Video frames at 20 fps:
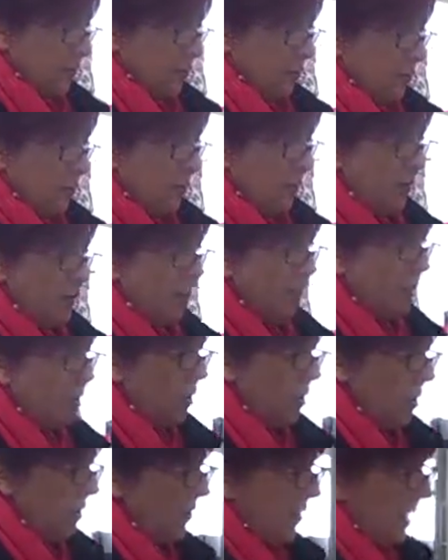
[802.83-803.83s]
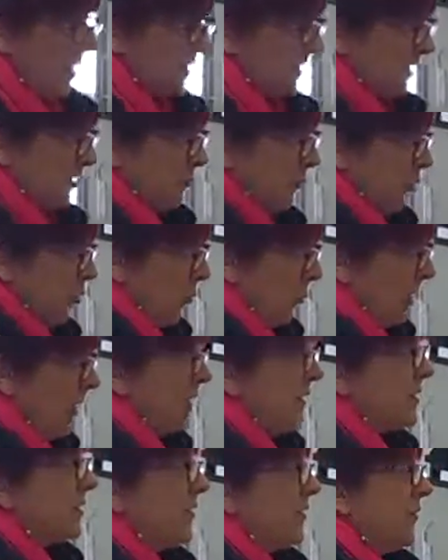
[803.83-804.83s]
you've only got that small
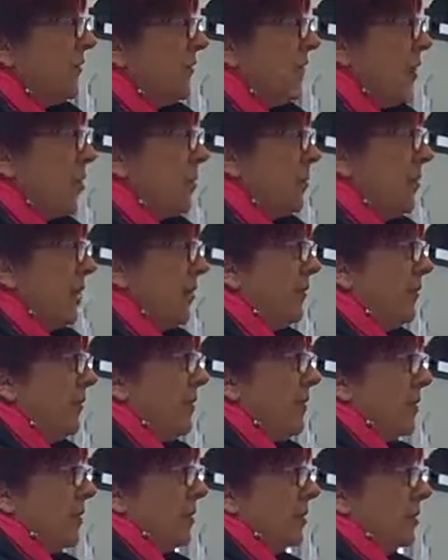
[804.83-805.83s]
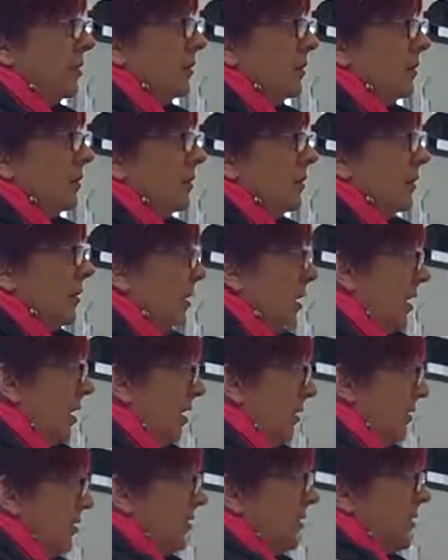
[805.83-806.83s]
piece of foam, haven't you? Yeah.
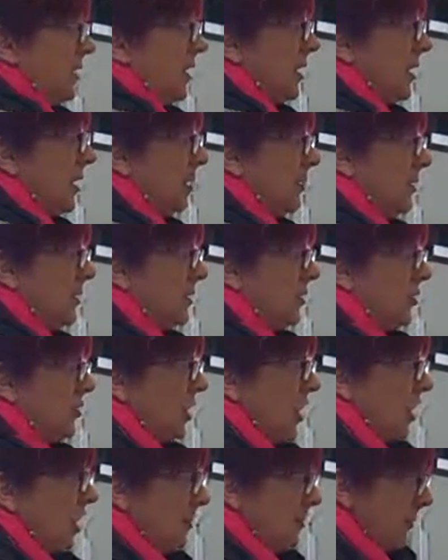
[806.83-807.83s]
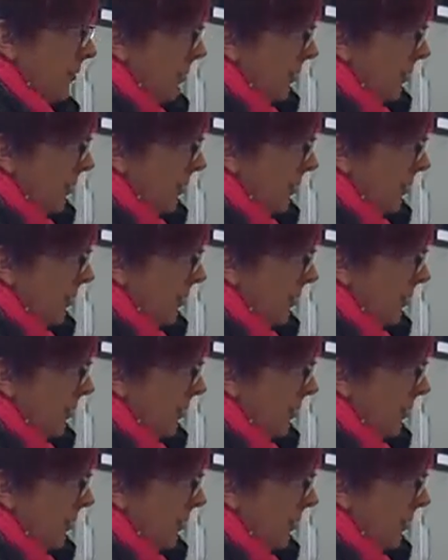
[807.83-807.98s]
You see it come into shape,